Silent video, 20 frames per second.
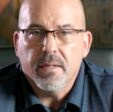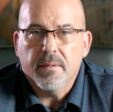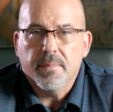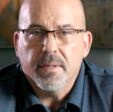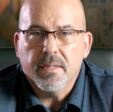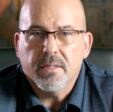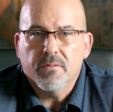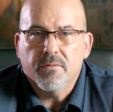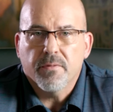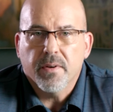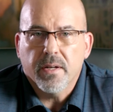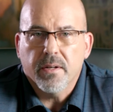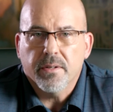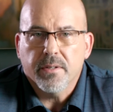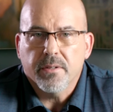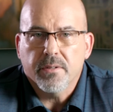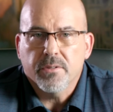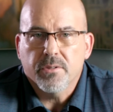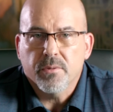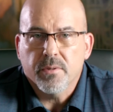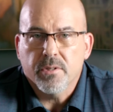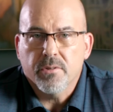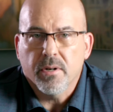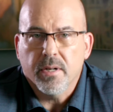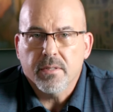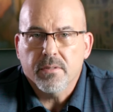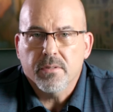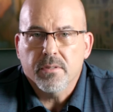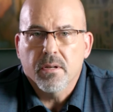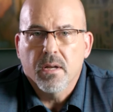PEB's failure to
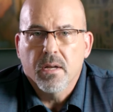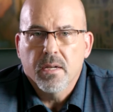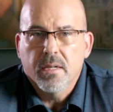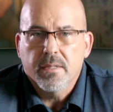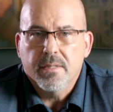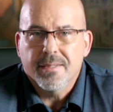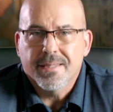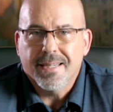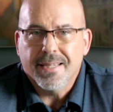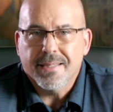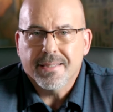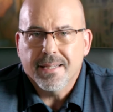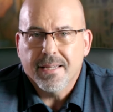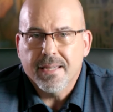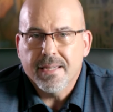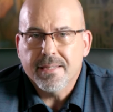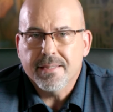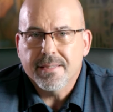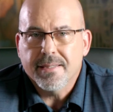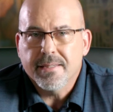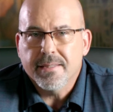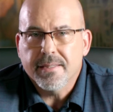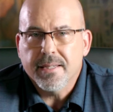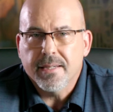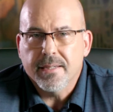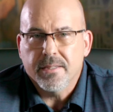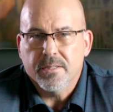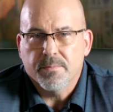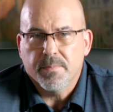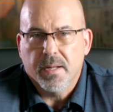address sick days and
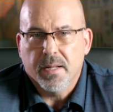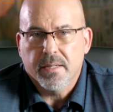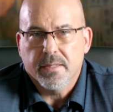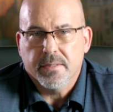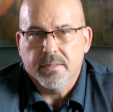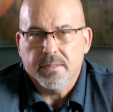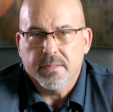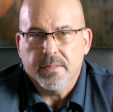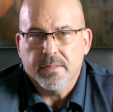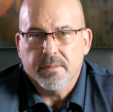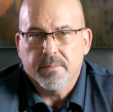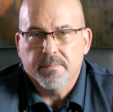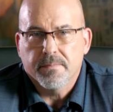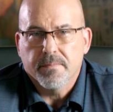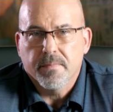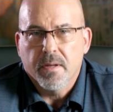attendance policies.